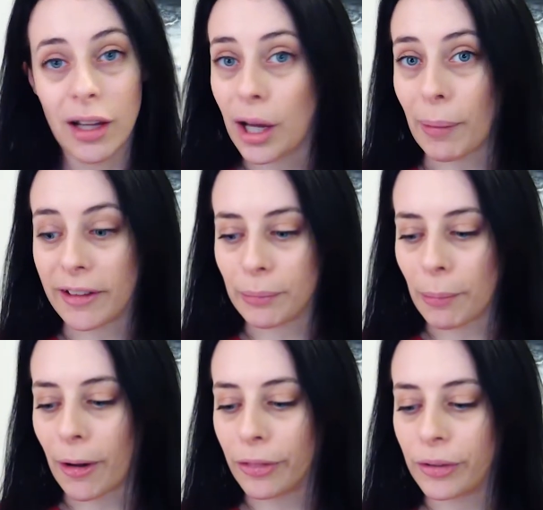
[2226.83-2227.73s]
I passed my
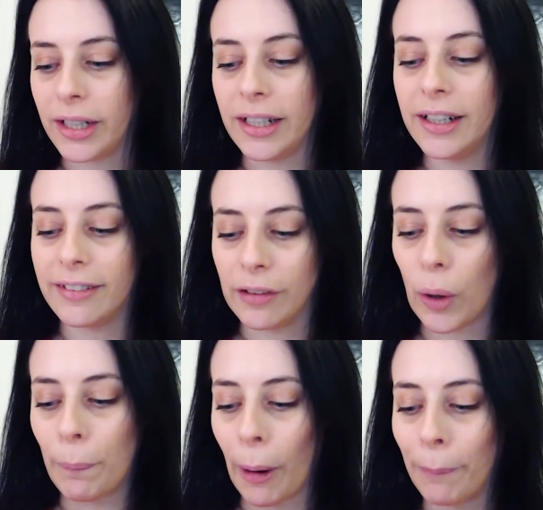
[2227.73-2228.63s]
part 3. It's not
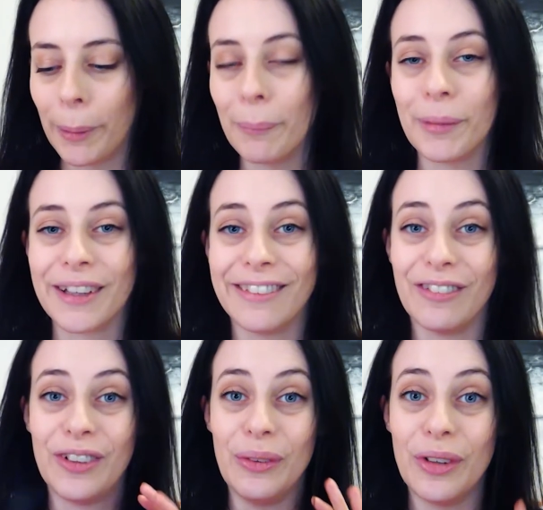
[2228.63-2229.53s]
a problem because
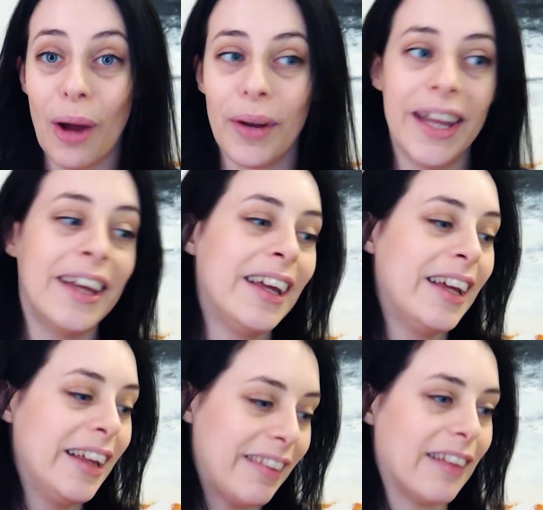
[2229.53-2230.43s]
if you know it,
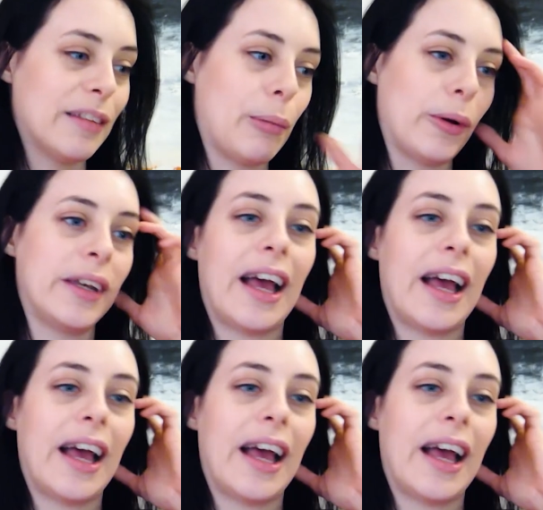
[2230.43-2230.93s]
that's the point.